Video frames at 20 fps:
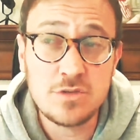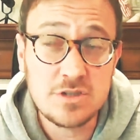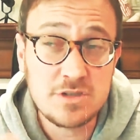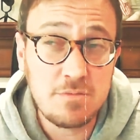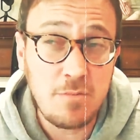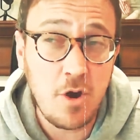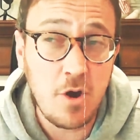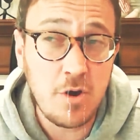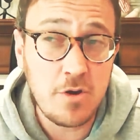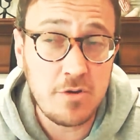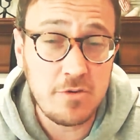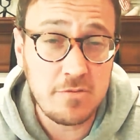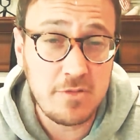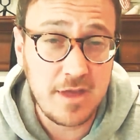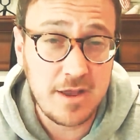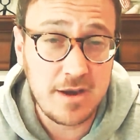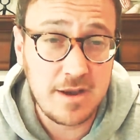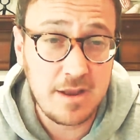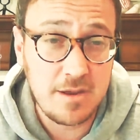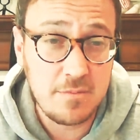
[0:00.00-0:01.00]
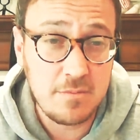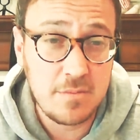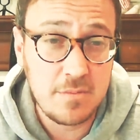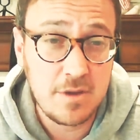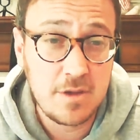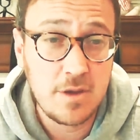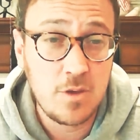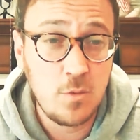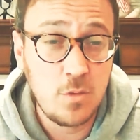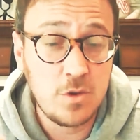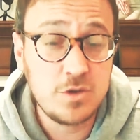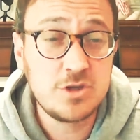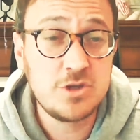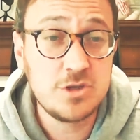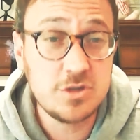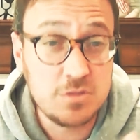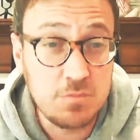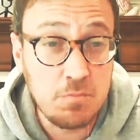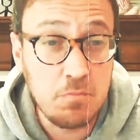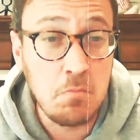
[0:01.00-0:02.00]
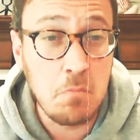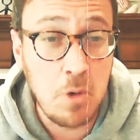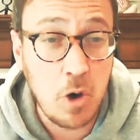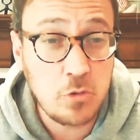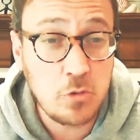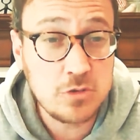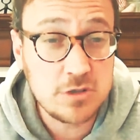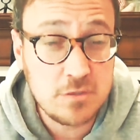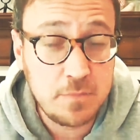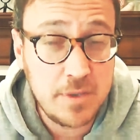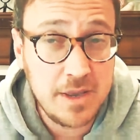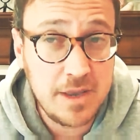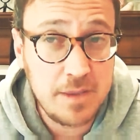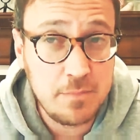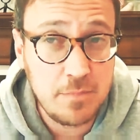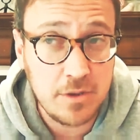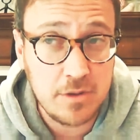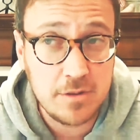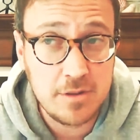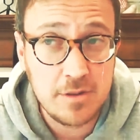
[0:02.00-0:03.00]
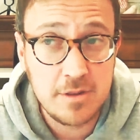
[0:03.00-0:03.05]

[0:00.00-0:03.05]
smarter than him, which is most people,